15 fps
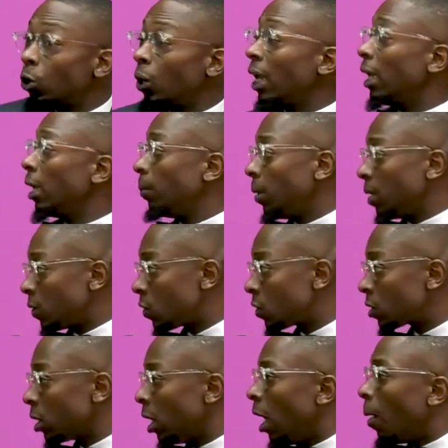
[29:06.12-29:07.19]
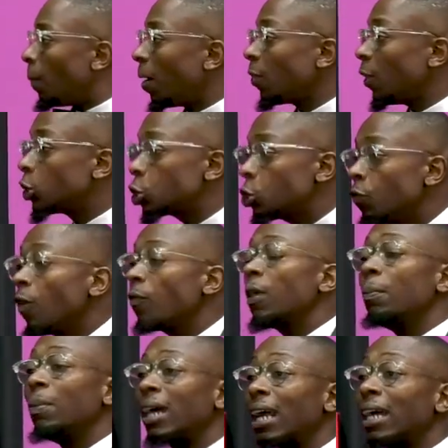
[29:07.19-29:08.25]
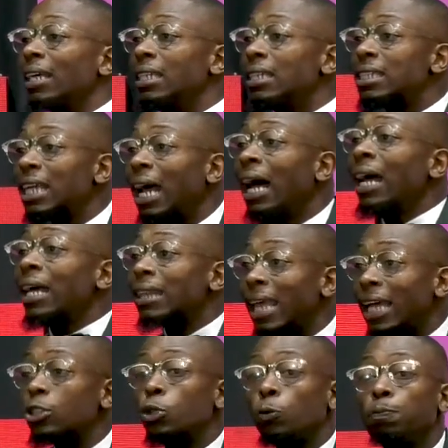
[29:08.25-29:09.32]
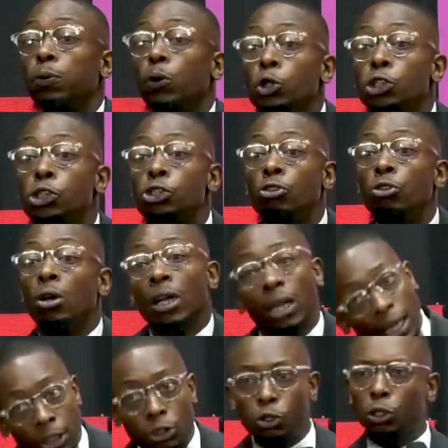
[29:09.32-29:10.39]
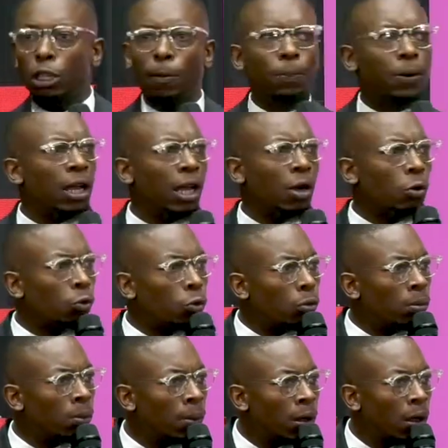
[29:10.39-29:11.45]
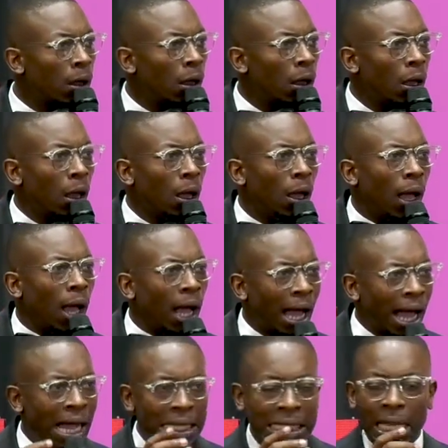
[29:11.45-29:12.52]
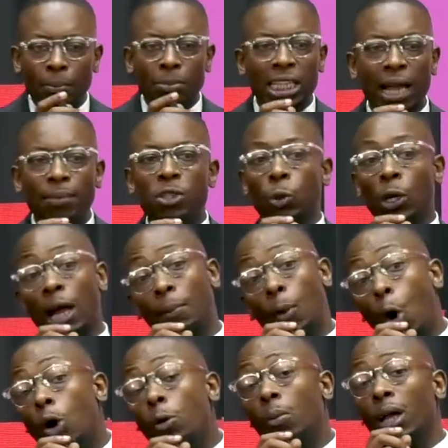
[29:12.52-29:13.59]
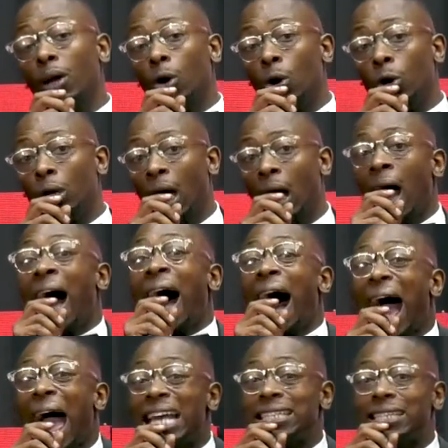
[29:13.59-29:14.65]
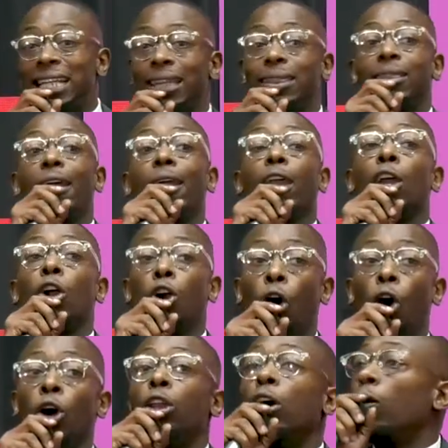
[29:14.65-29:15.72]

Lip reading: your enemies. But the truth of the matter is, they are to push you into the prayer room. Sometimes when I'm on my own, I start thanking God